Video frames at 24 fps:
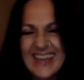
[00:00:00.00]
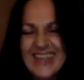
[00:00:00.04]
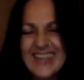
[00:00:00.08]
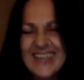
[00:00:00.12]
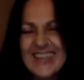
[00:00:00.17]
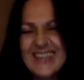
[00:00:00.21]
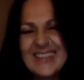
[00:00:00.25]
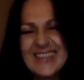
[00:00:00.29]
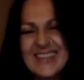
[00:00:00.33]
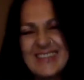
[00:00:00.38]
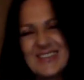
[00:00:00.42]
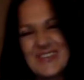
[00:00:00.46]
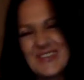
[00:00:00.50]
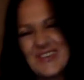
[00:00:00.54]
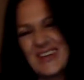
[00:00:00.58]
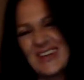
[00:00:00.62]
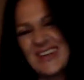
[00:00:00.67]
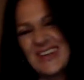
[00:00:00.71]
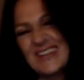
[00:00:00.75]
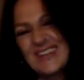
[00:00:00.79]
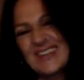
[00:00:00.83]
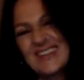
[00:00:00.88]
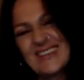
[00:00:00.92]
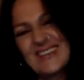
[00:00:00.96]
because even what
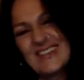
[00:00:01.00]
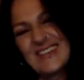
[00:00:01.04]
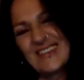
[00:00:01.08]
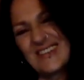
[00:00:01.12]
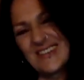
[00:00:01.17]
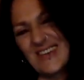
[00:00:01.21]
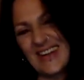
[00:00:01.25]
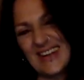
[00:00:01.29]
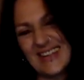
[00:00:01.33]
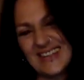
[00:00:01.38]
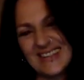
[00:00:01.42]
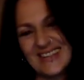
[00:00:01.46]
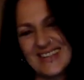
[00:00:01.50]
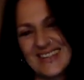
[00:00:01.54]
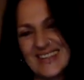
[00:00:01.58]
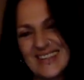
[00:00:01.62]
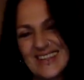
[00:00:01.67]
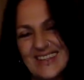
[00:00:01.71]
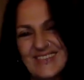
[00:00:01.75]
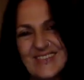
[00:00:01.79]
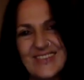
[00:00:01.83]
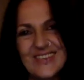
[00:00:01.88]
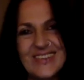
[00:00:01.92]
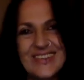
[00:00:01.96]
is non-duality
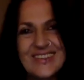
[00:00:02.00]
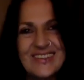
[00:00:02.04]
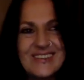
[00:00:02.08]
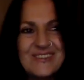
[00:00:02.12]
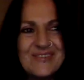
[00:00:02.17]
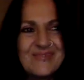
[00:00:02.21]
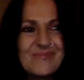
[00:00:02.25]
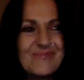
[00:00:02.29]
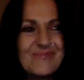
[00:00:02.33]
even?